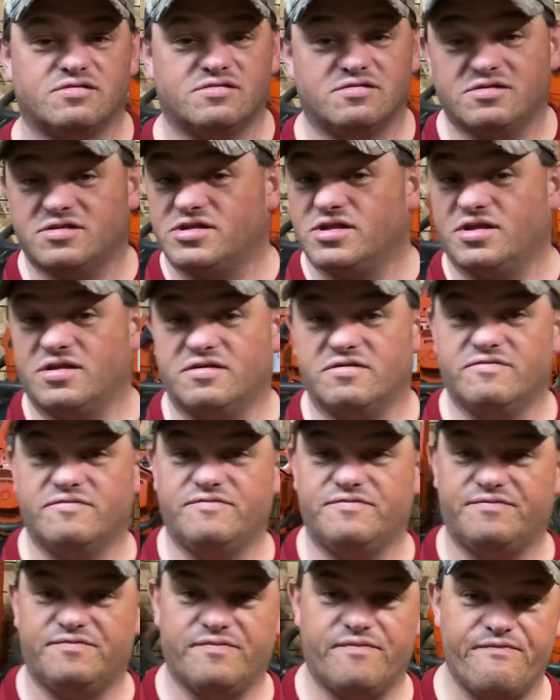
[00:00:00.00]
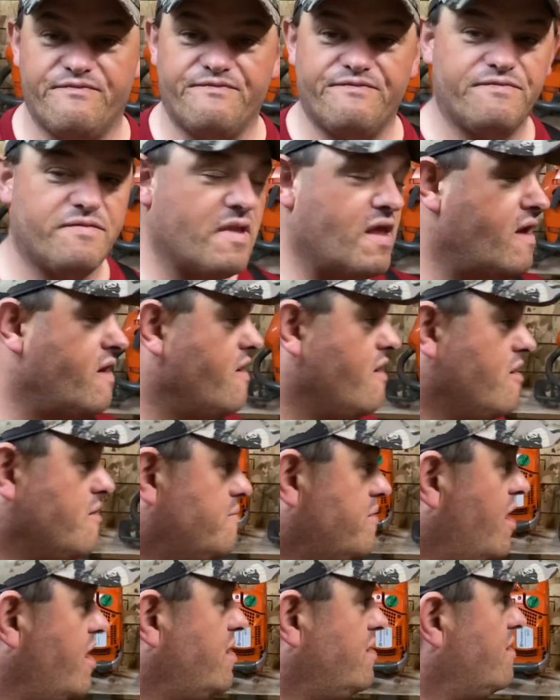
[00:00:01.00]
So,
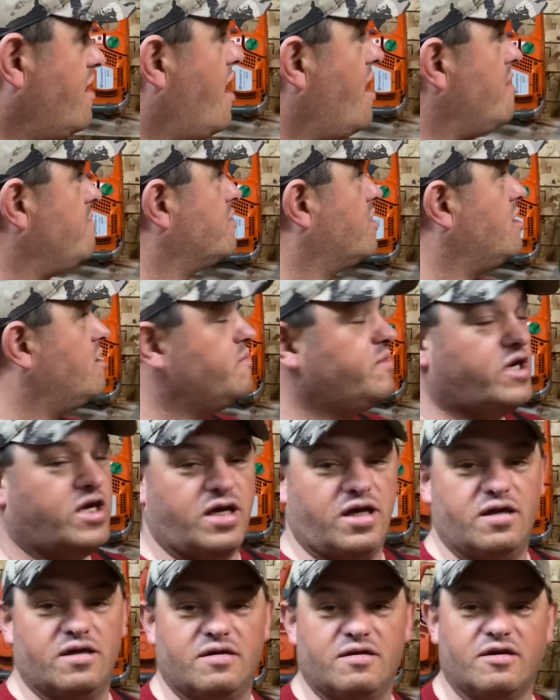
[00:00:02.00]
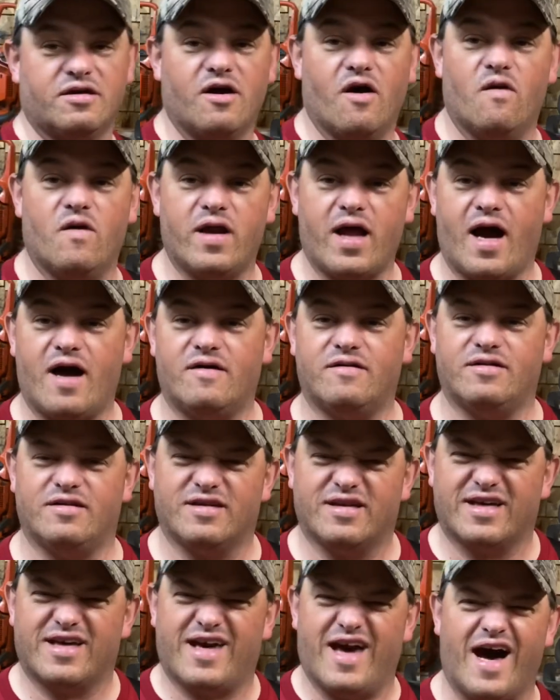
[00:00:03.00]
but I'm gonna be going out
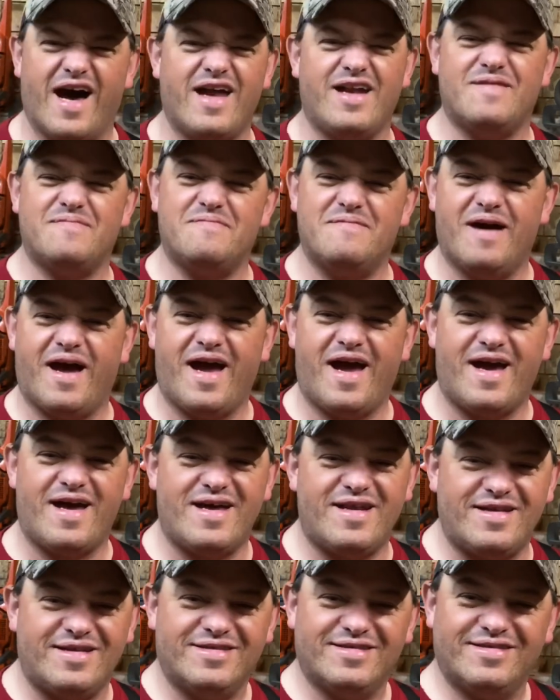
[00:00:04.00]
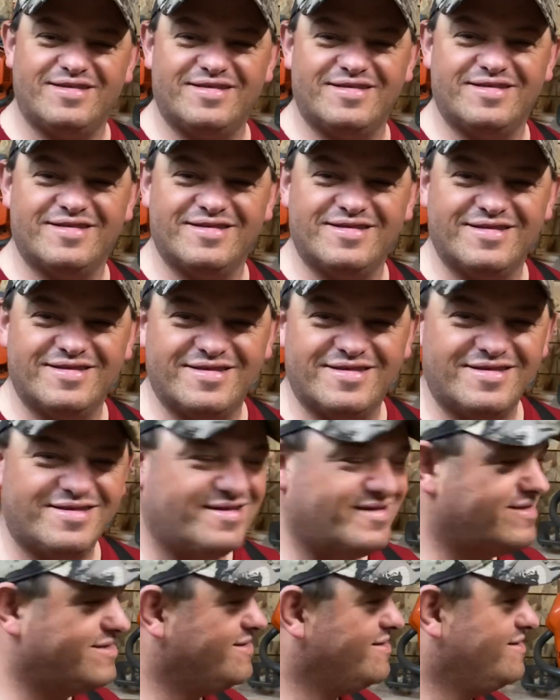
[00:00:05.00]
and cutting, man.
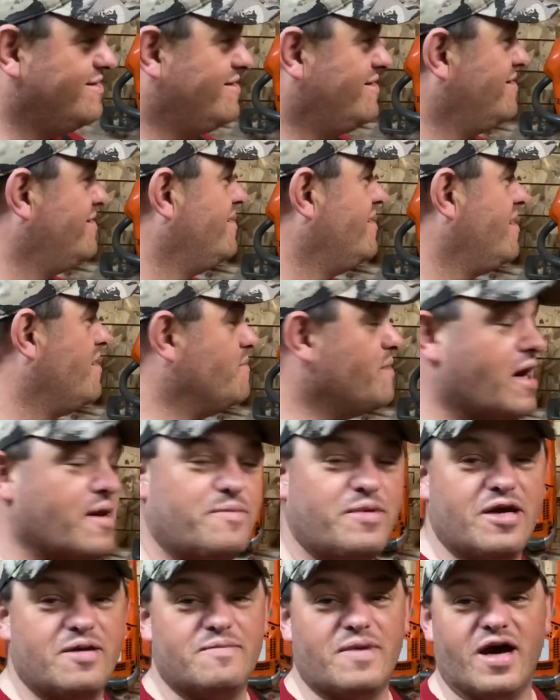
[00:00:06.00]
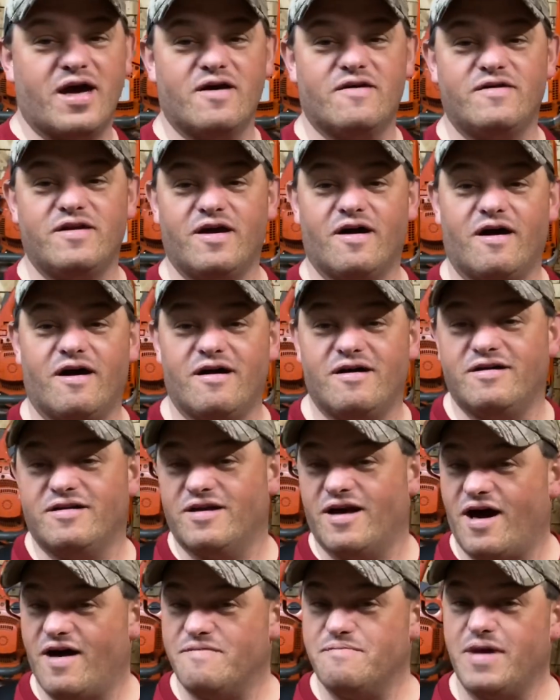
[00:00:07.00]
Might be in my own yard and
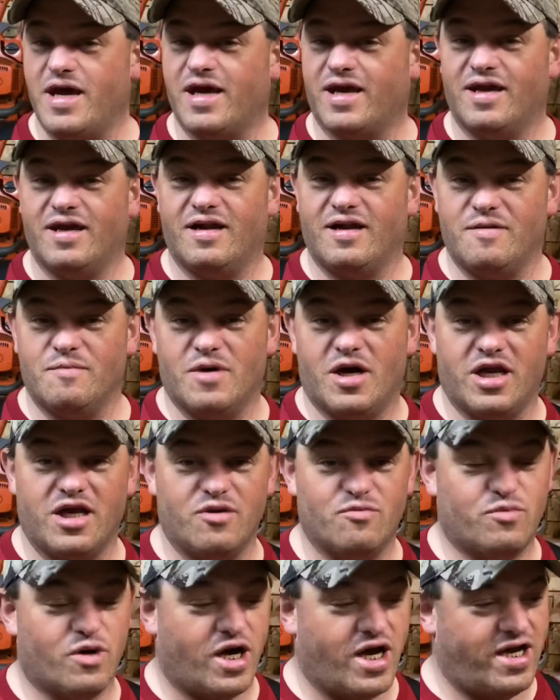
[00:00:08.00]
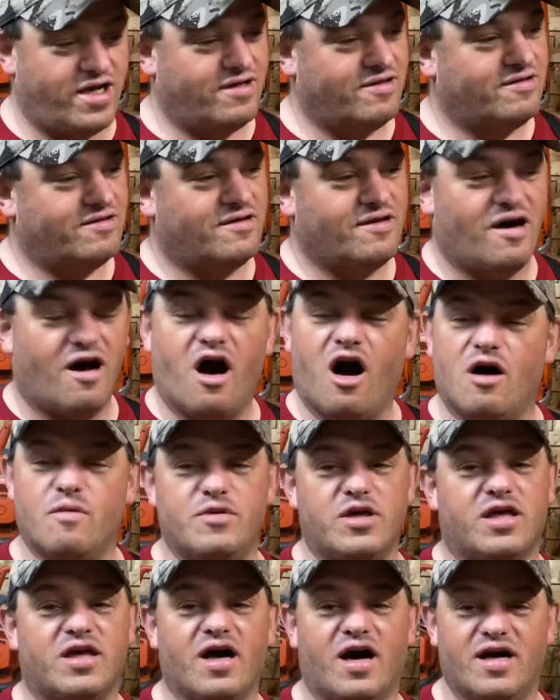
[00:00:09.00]
not making any money, but I'll
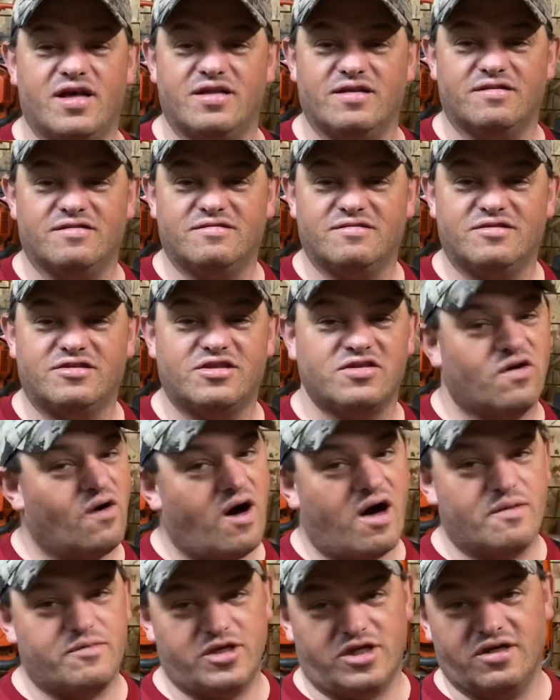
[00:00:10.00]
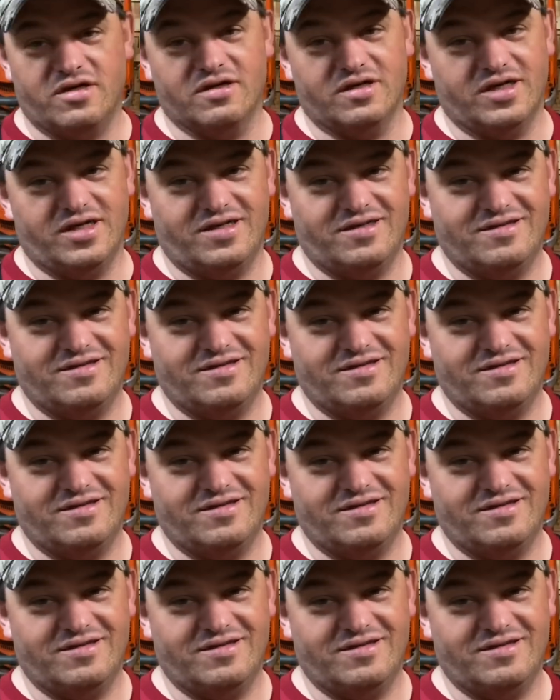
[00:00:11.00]
be cutting, so I'll be good.